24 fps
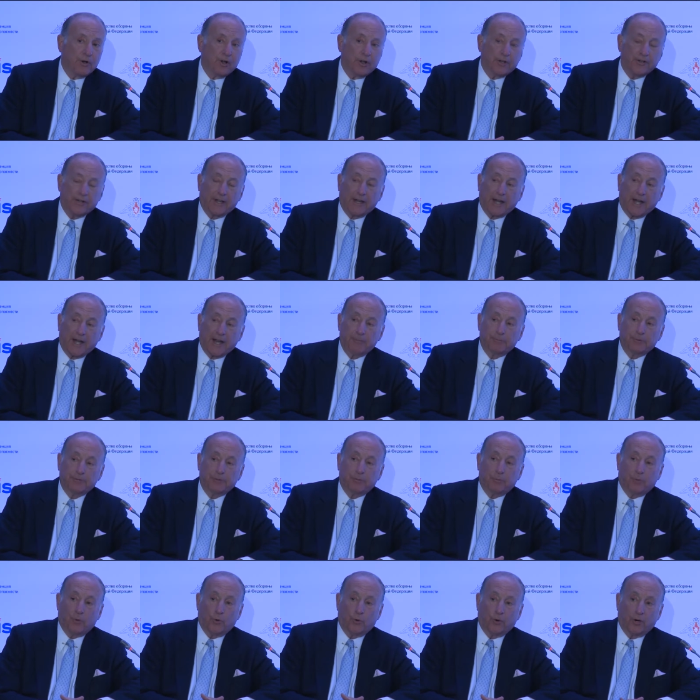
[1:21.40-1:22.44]

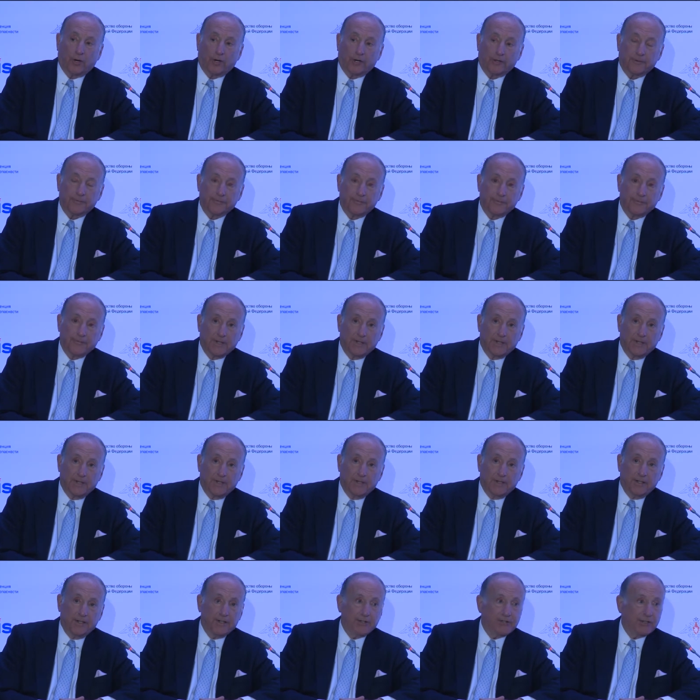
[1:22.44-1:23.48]
hybrid war,
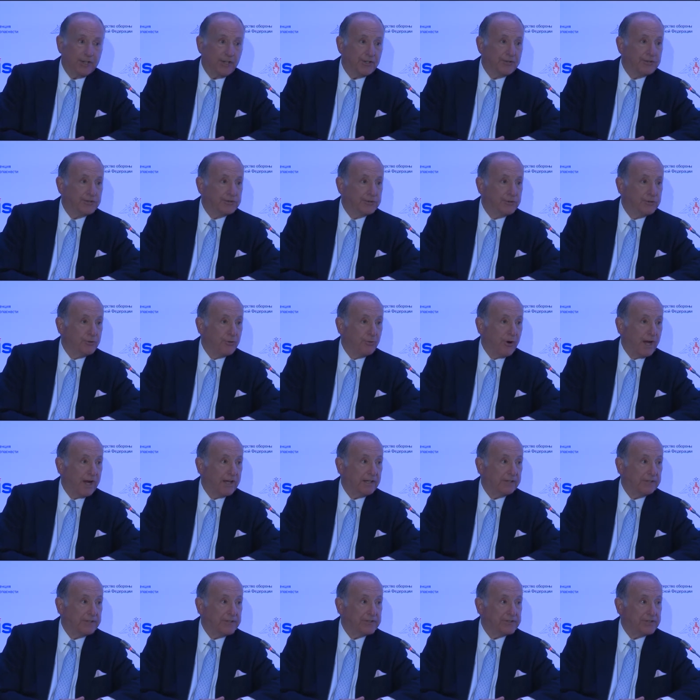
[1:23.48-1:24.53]
Sun Tzu
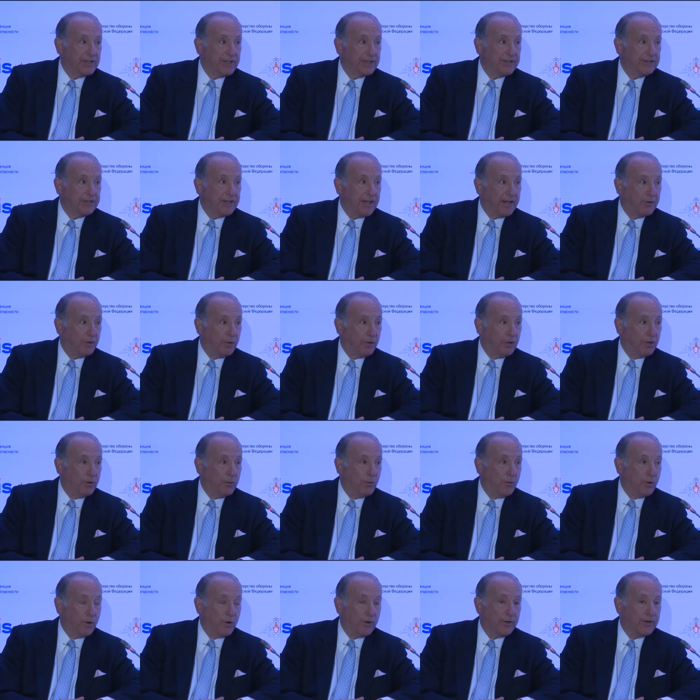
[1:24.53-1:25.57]
rightly said that all
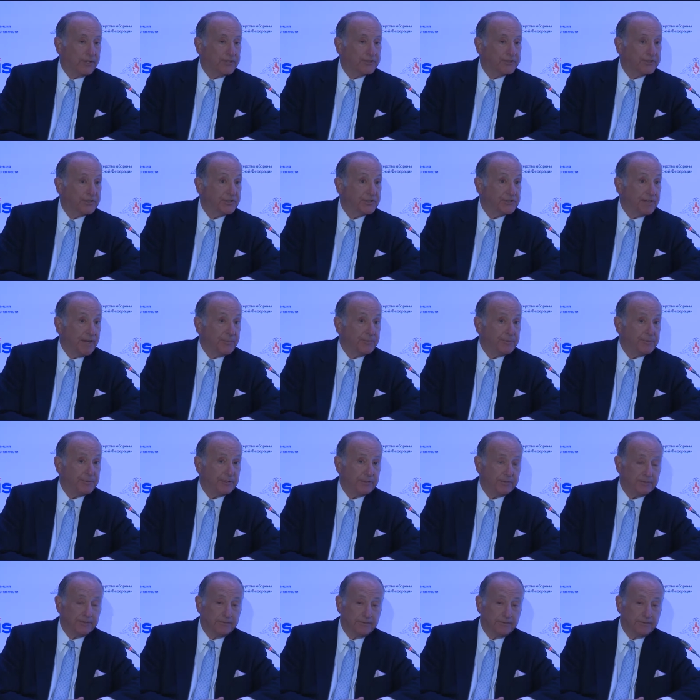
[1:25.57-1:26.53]
war is deception.